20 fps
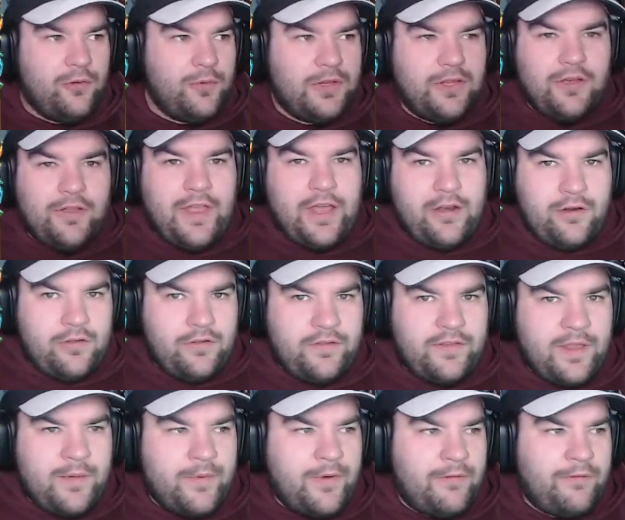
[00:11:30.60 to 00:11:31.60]
got that Earth
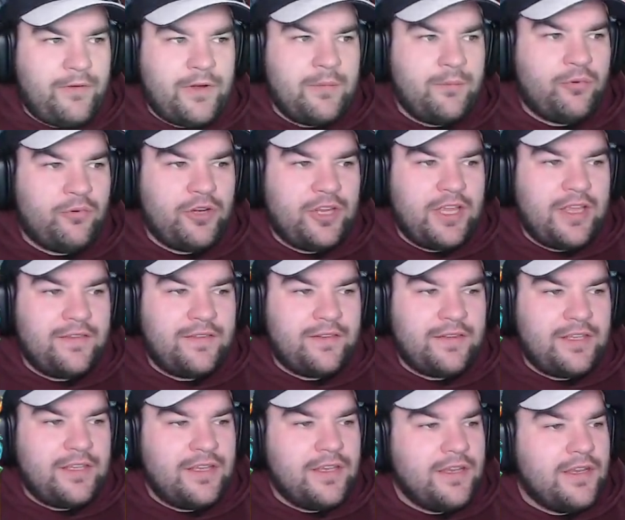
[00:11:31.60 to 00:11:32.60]
debuff on him pretty
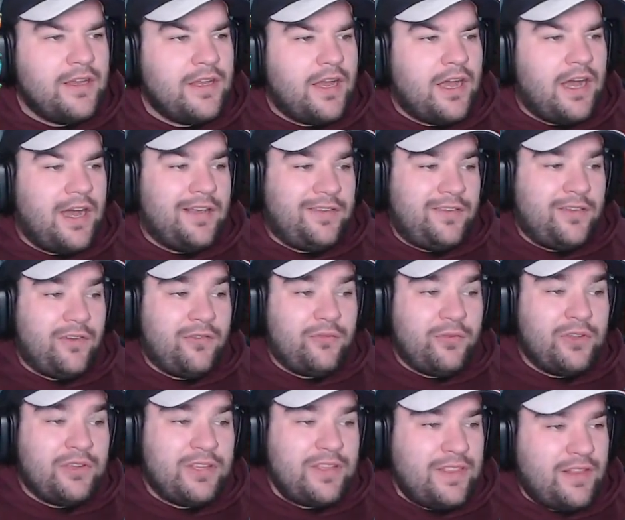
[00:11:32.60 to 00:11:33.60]
easily. So
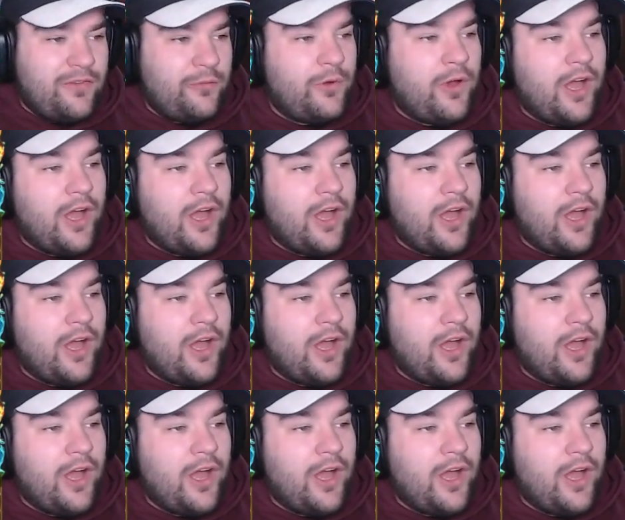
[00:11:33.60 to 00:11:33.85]
really, that's why I